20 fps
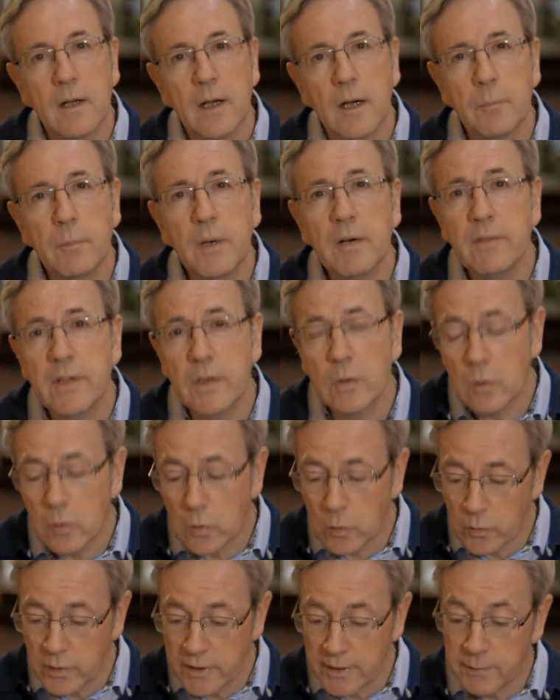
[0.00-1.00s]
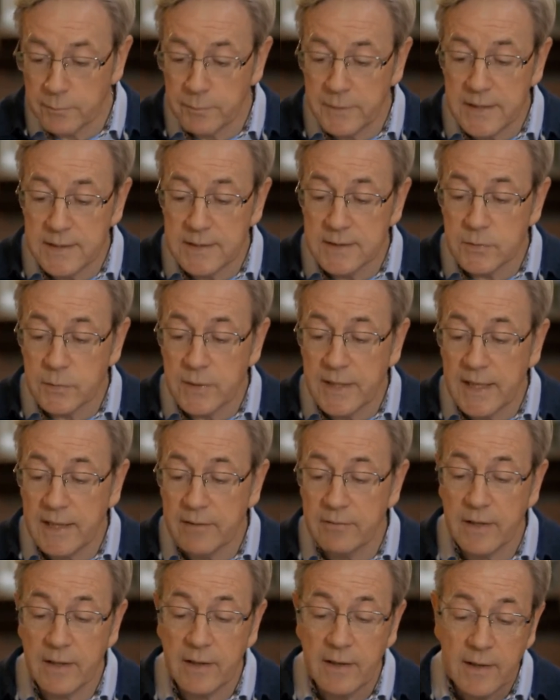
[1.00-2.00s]
Above it all, it means we
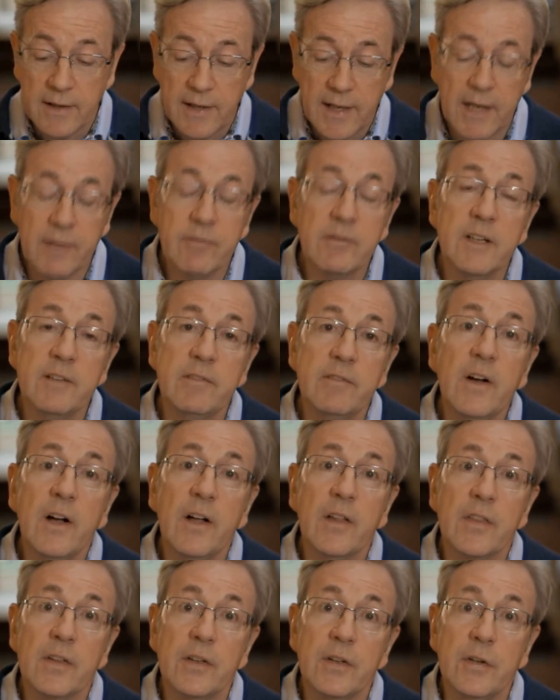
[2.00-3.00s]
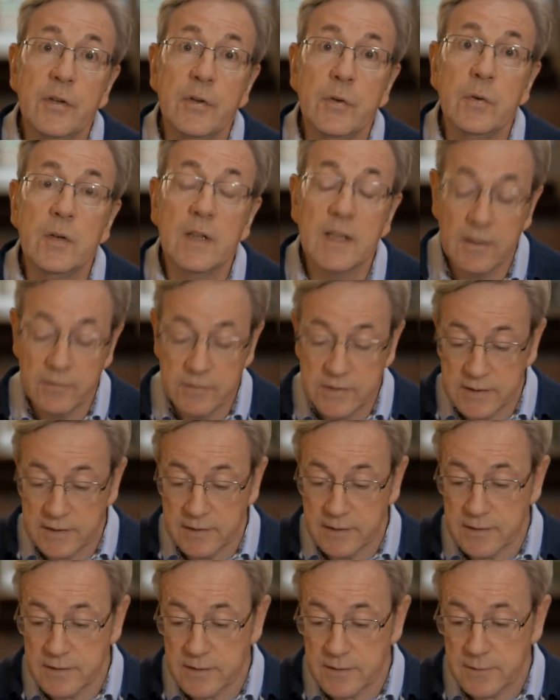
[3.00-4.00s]
have a Heavenly Father who loves
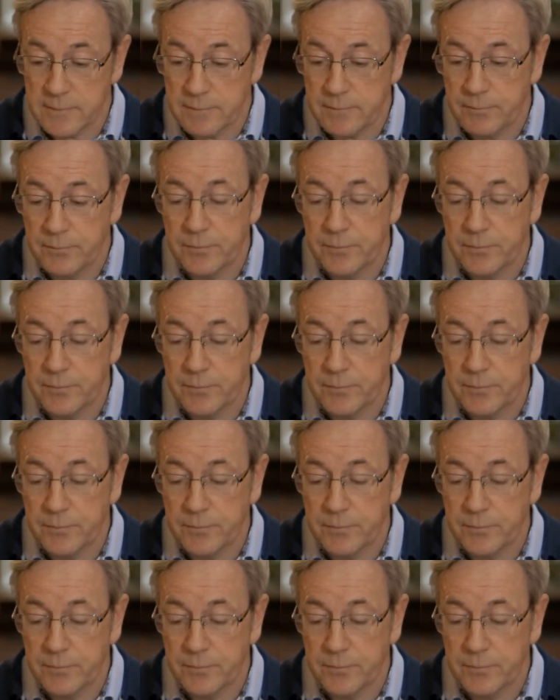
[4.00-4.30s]
us